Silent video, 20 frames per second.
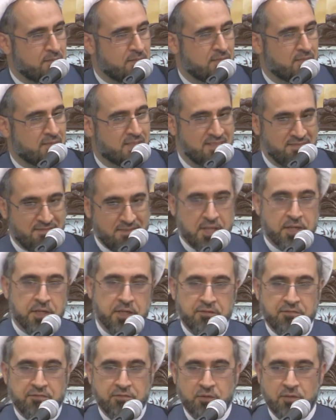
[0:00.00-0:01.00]
The very
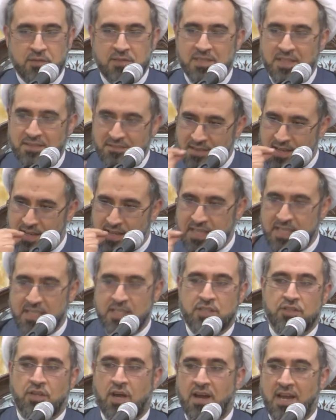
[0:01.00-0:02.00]
food, the very
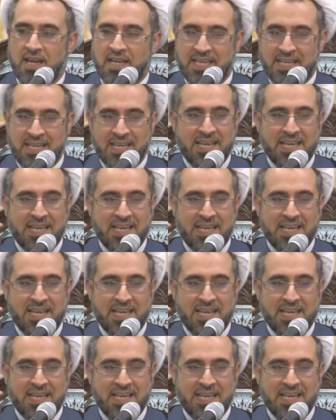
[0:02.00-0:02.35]
tongue,